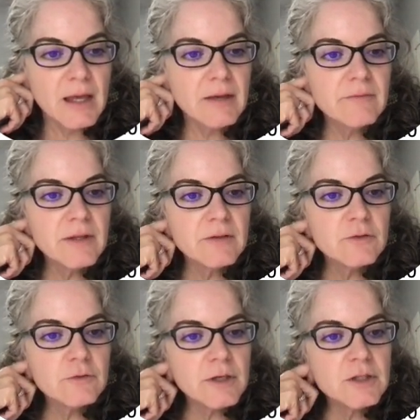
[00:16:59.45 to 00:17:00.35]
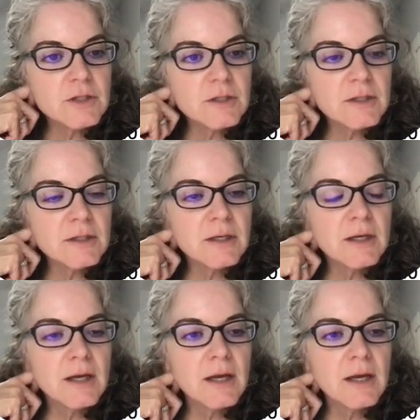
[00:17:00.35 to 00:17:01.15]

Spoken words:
If the instruction